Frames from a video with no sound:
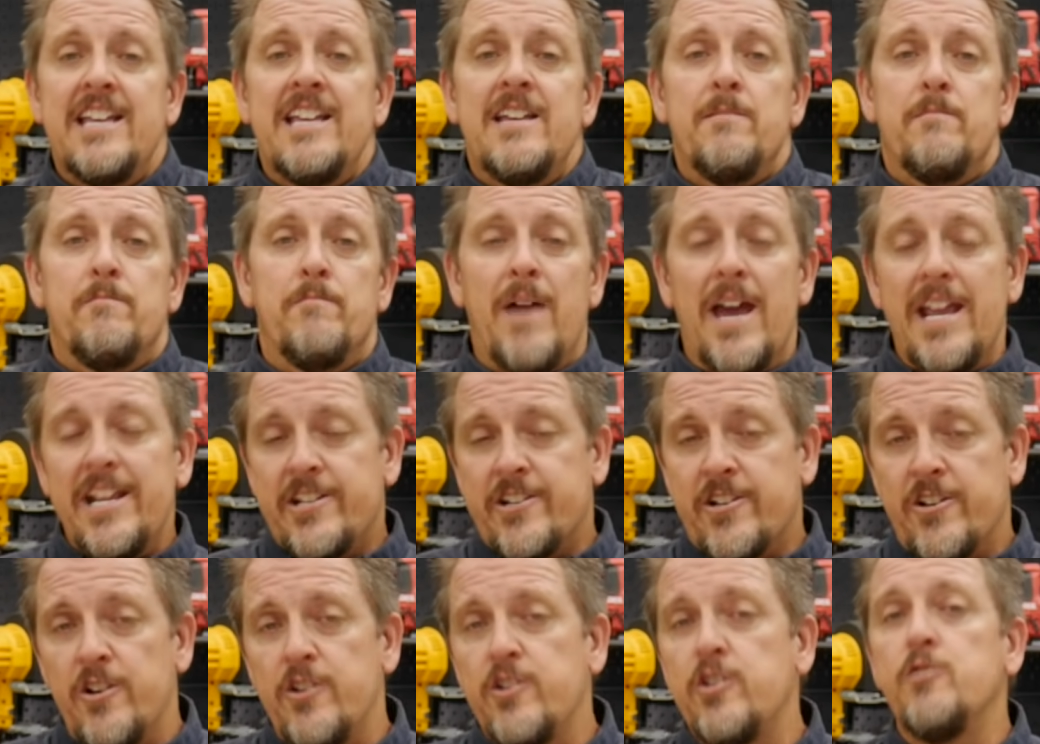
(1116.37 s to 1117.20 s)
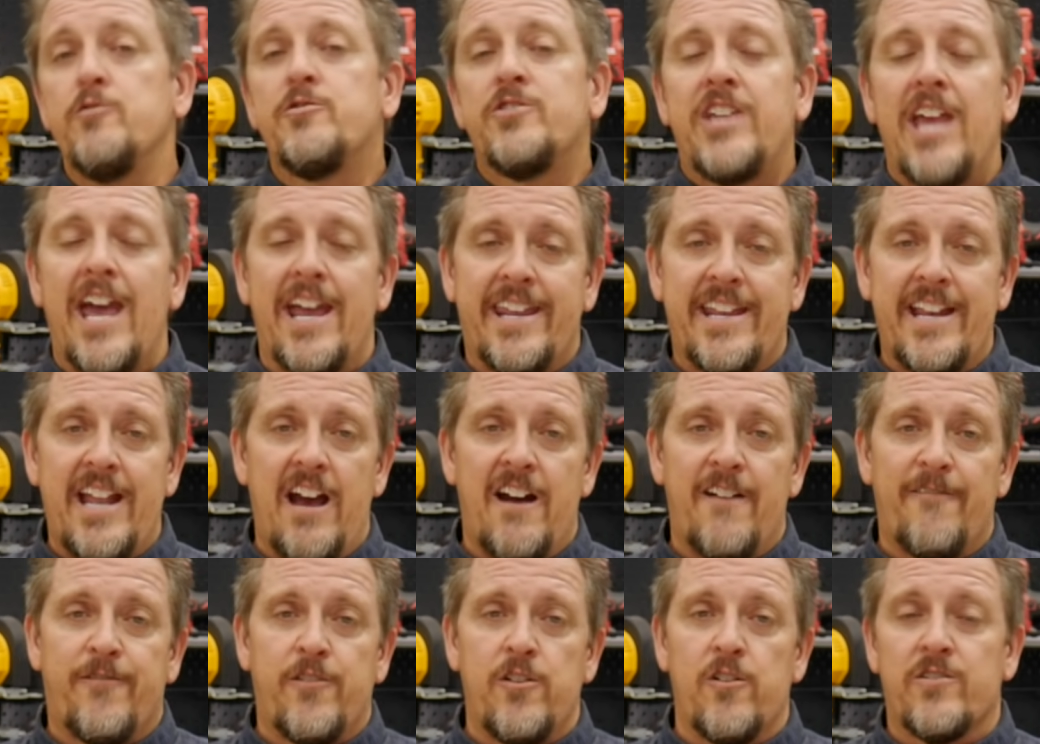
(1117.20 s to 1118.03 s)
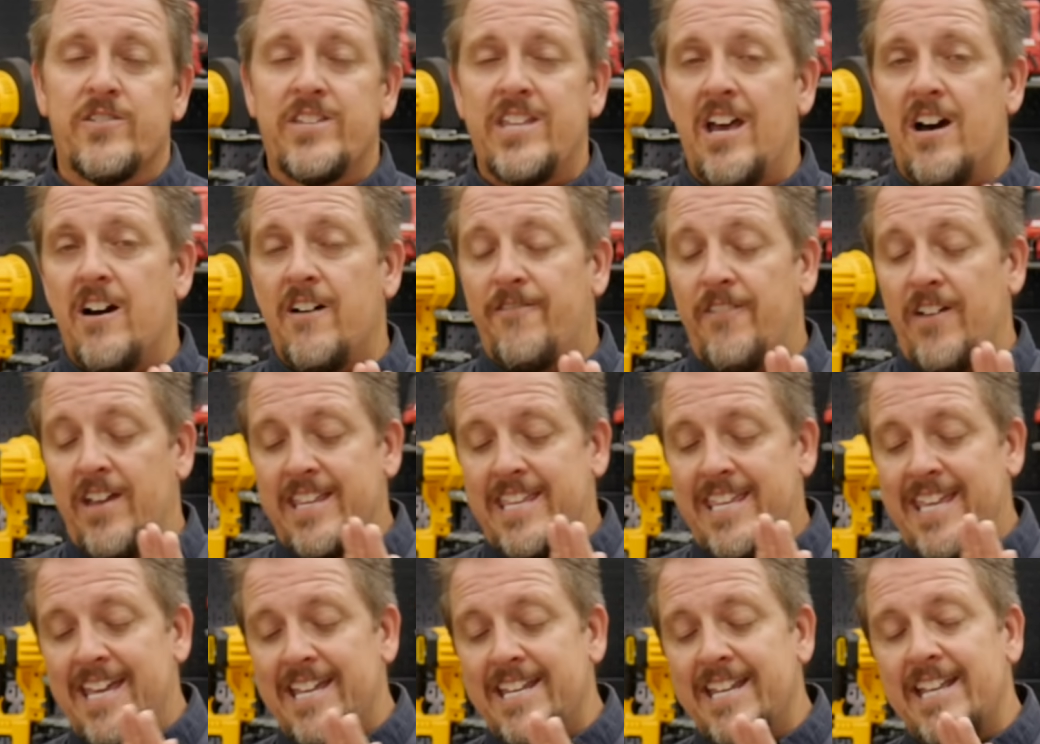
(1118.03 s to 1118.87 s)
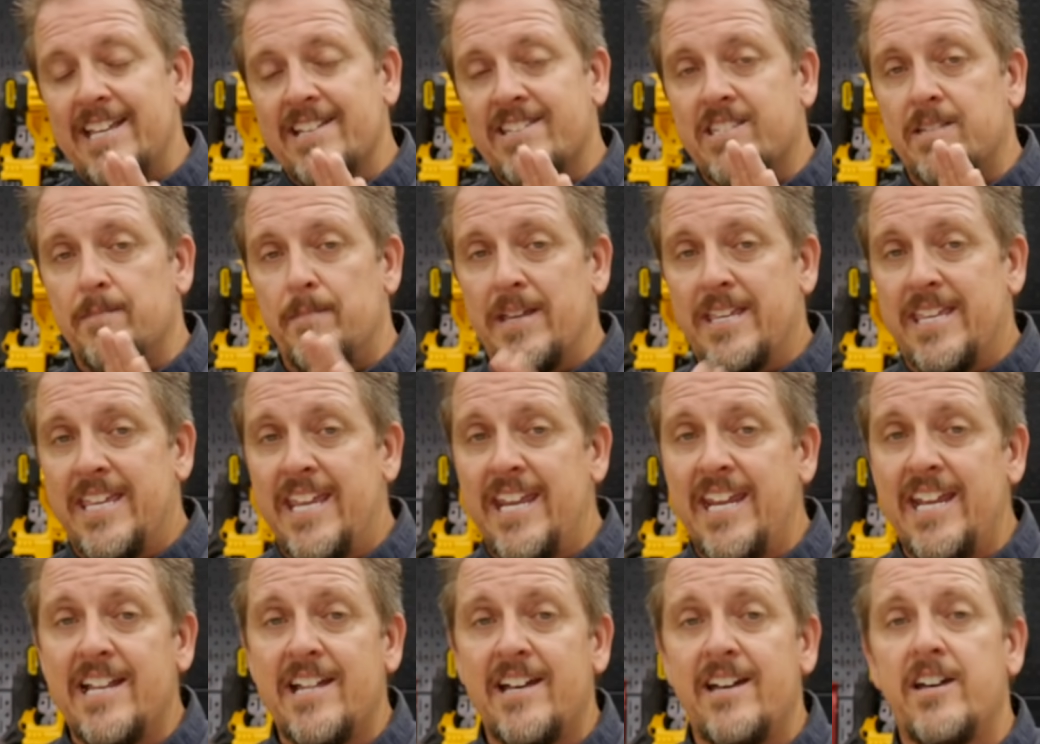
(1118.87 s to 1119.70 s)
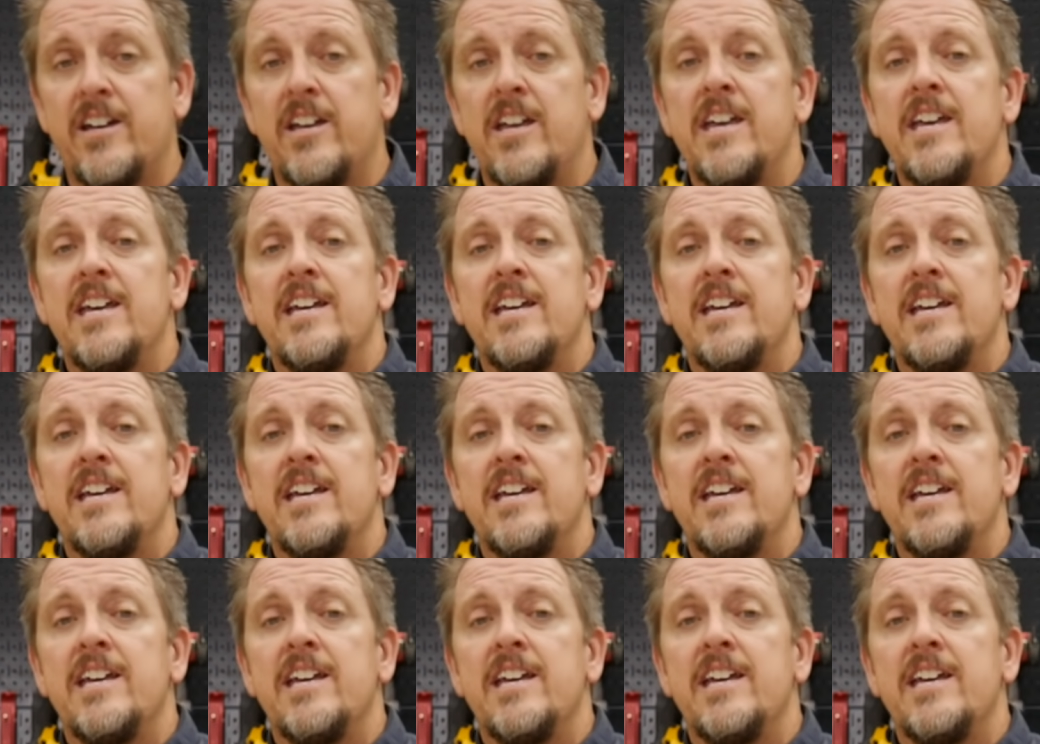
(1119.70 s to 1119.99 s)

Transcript: Make sure you check it out for yourself. Again, it's the Makita.